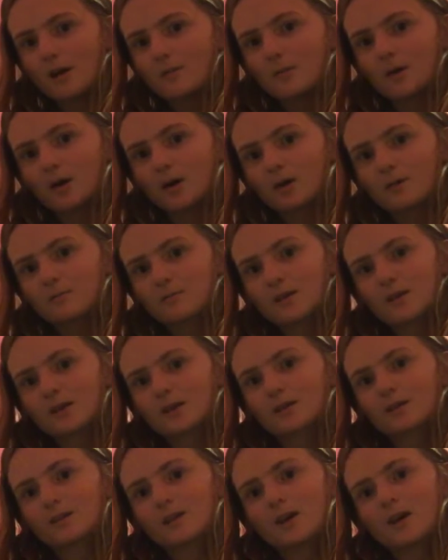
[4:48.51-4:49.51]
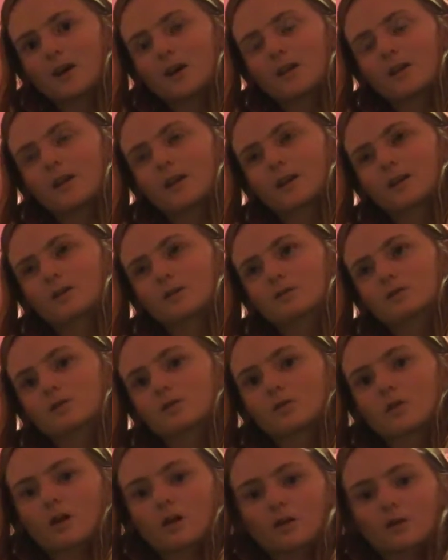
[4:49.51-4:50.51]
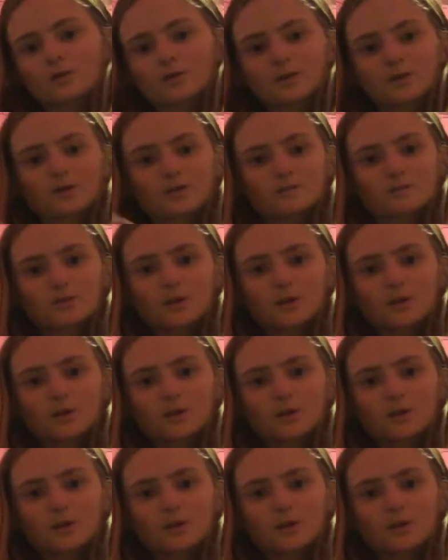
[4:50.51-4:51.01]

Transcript: Ibotta, I'm making that like two dollars and